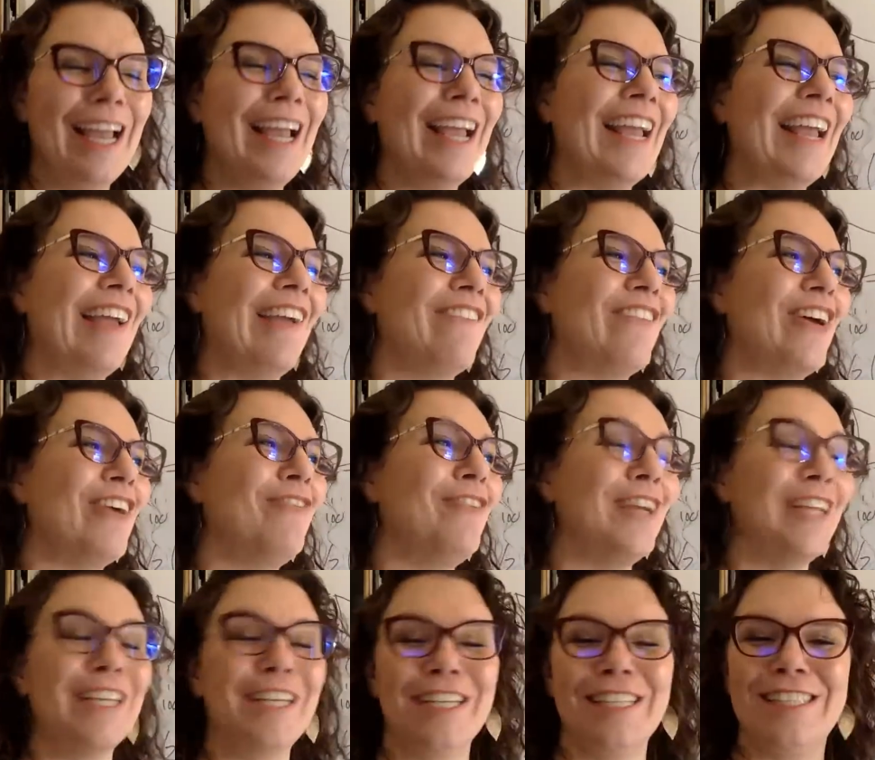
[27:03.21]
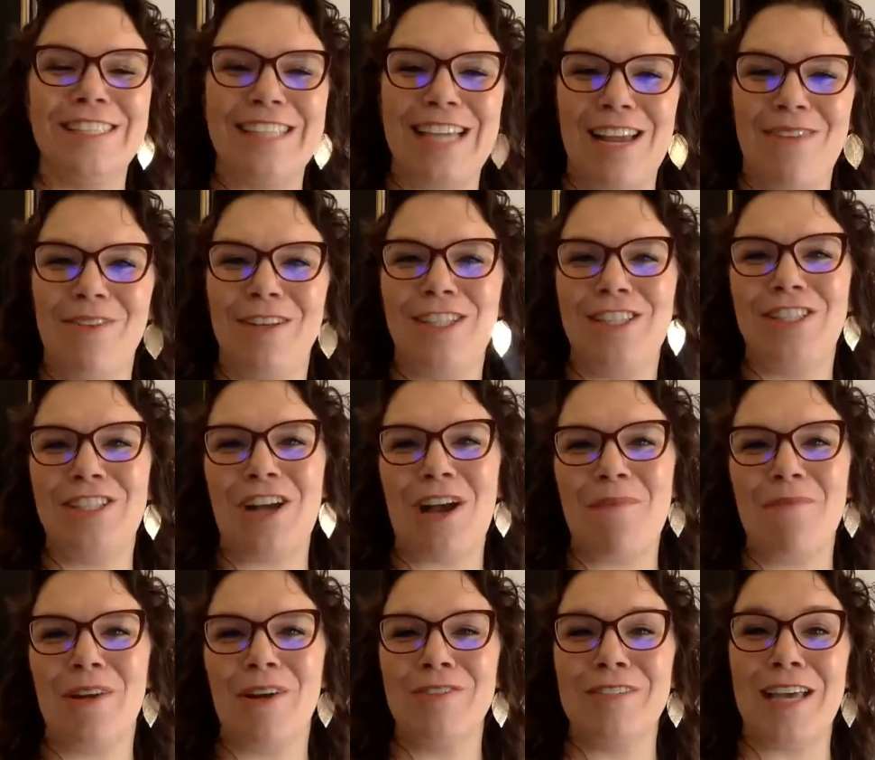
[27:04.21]
If a really good sandwich sandwich
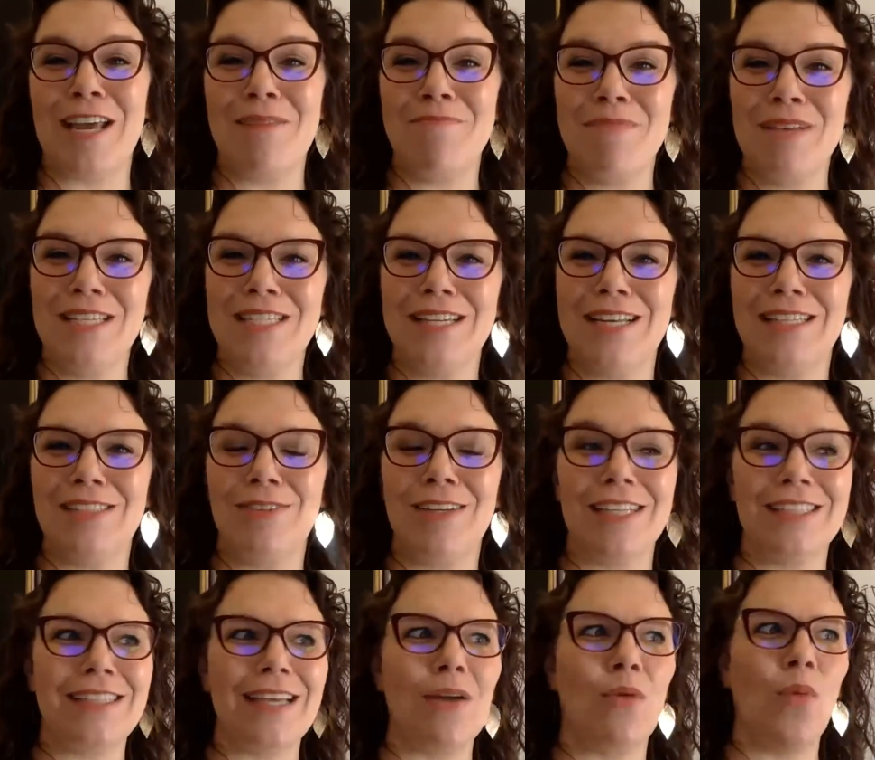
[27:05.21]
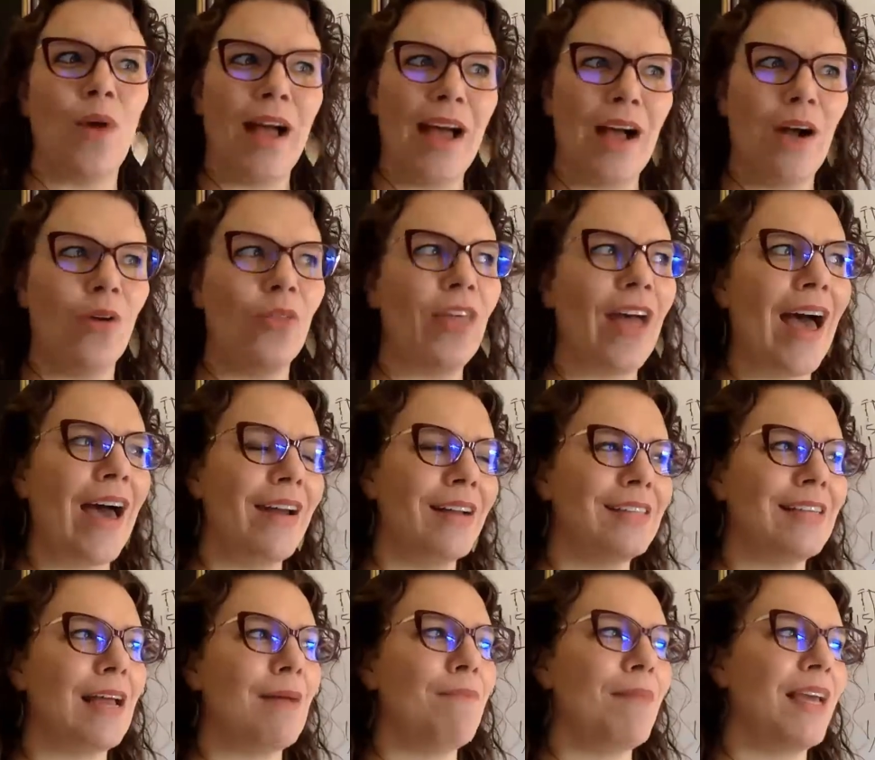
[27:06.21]
shop goes out of business, we could say, wow, how does
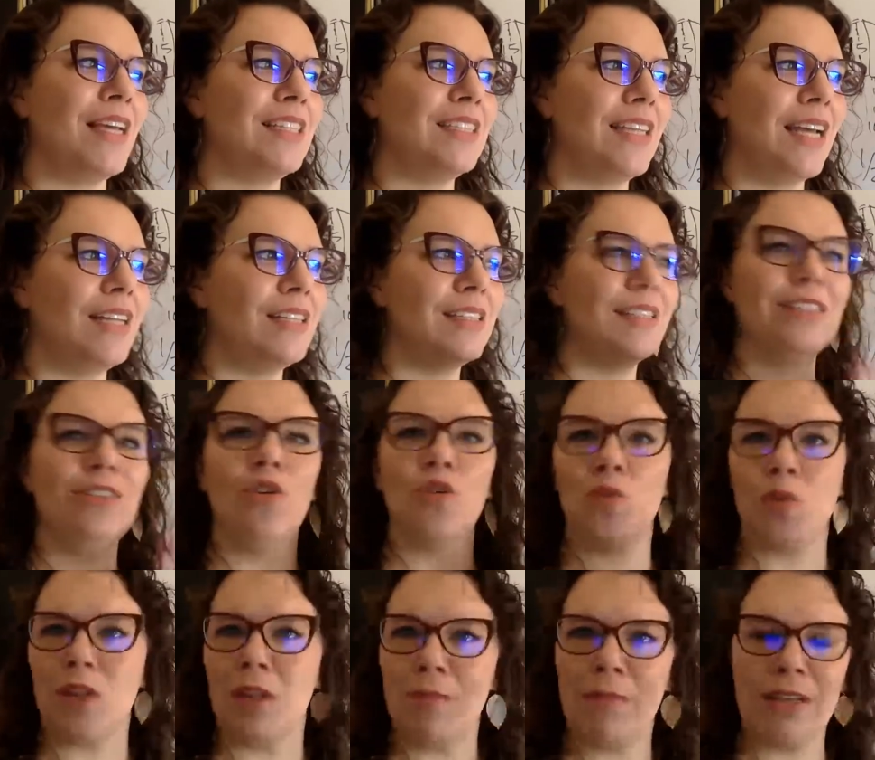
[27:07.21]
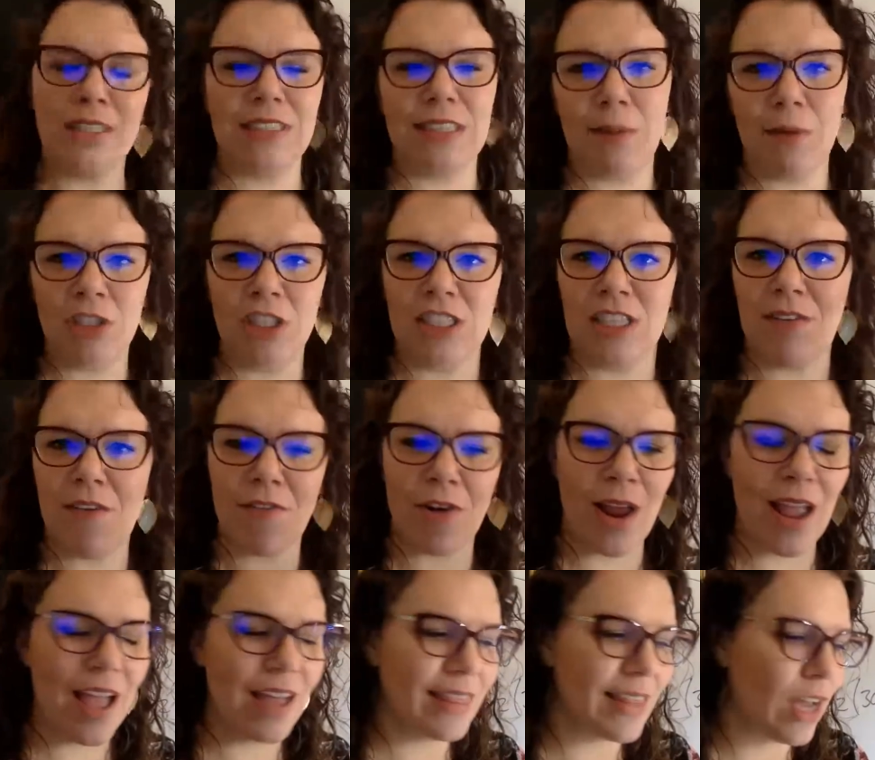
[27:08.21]
that make sense? Those were the best sandwiches I've ever
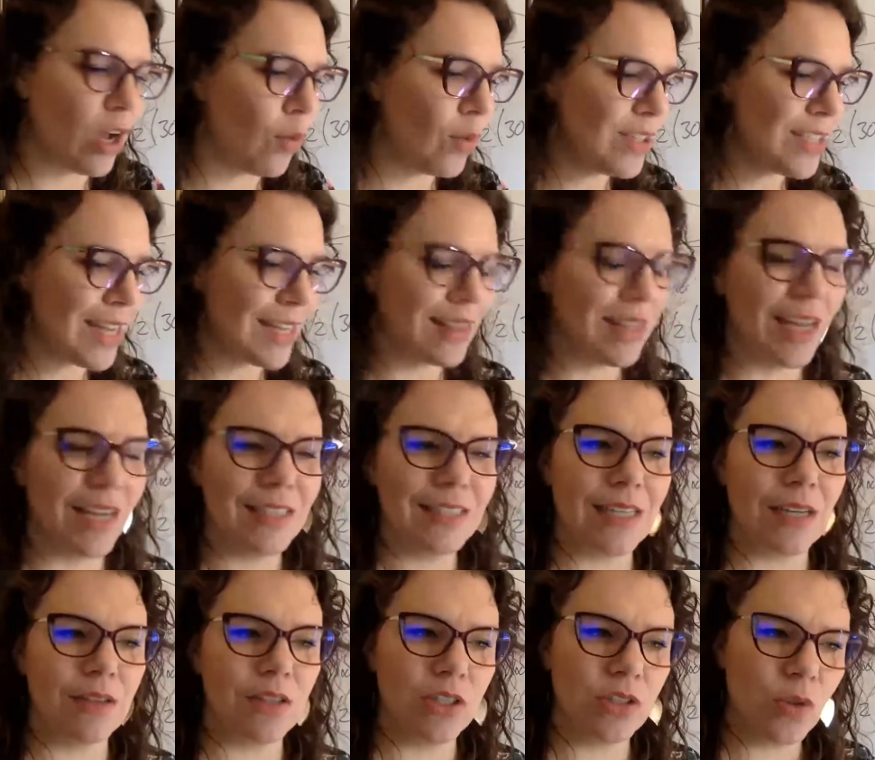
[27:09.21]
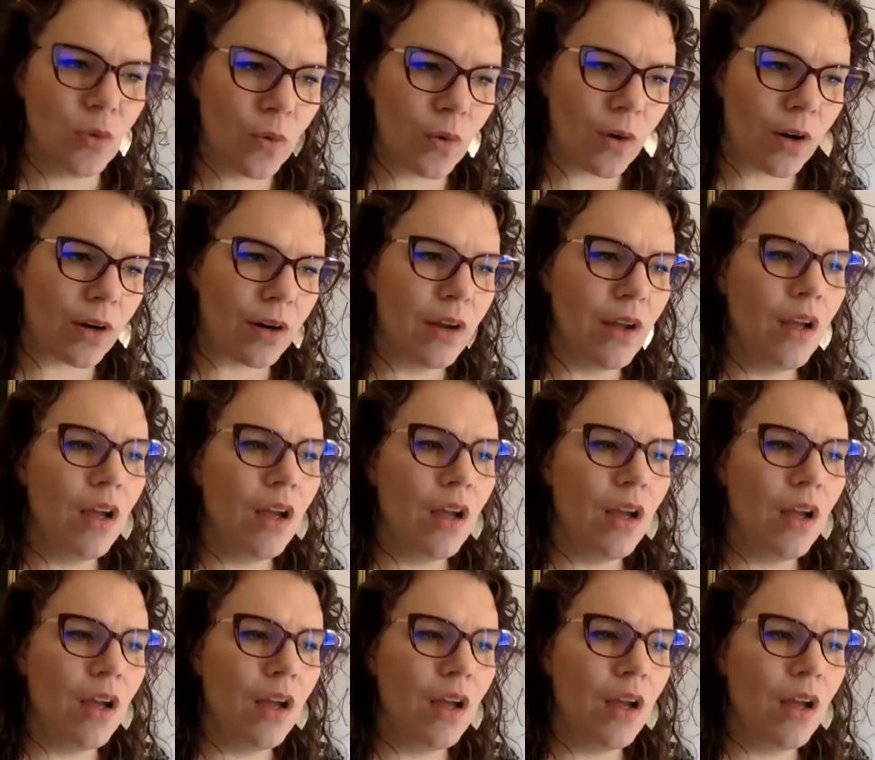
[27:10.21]
had. They always had lines out the door.